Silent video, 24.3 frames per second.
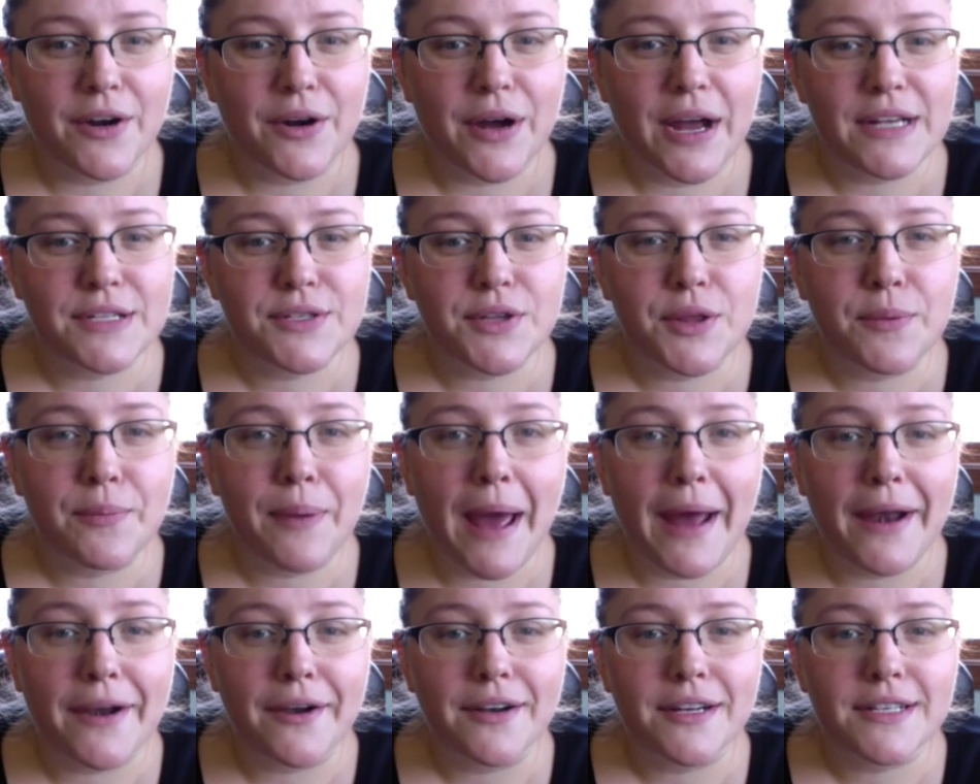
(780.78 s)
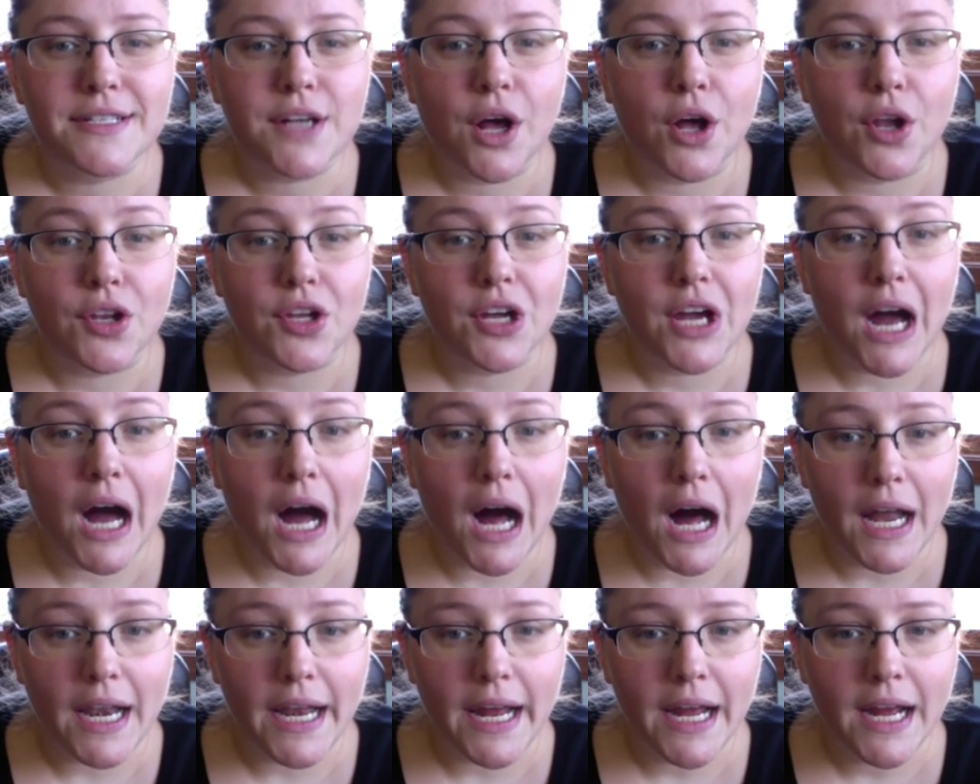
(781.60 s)
Okay, so the pattern is called
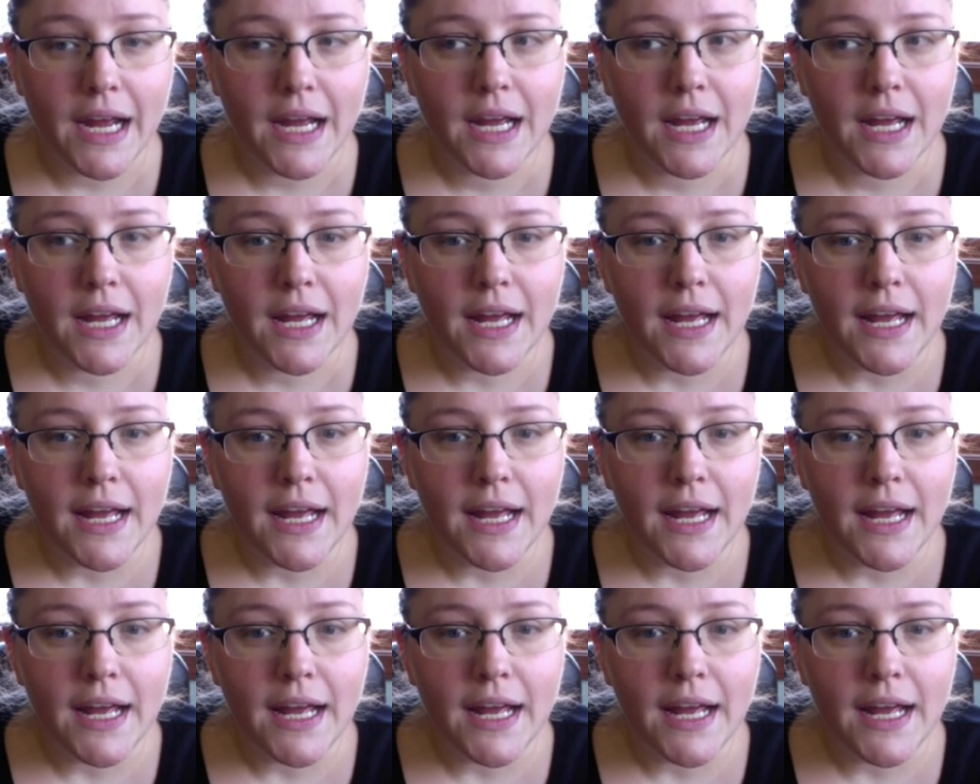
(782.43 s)
Conic,